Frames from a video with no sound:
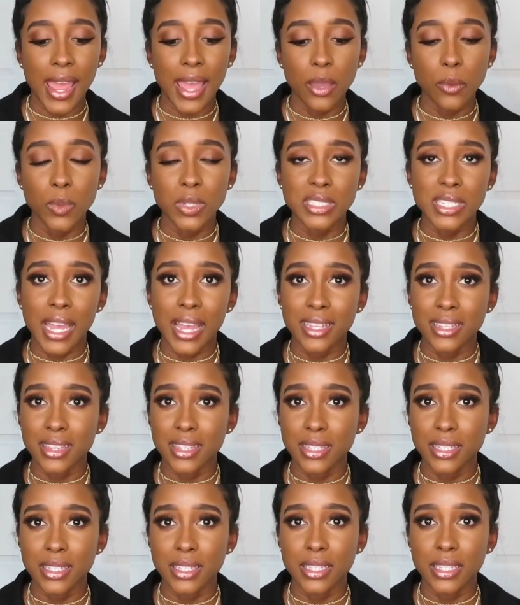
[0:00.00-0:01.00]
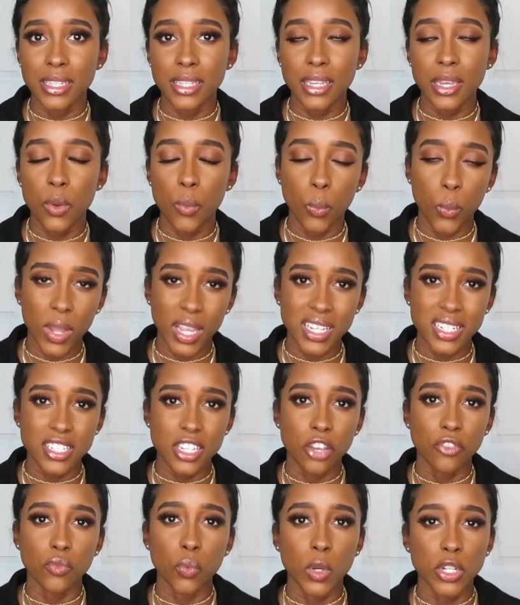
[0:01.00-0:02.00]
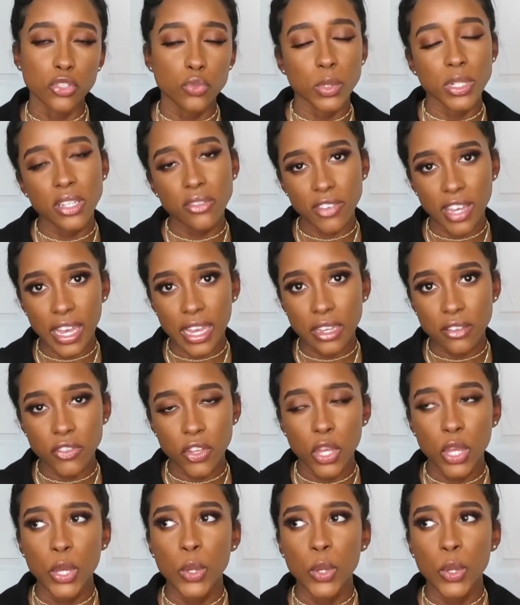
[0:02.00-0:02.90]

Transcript: i was at the weight of 125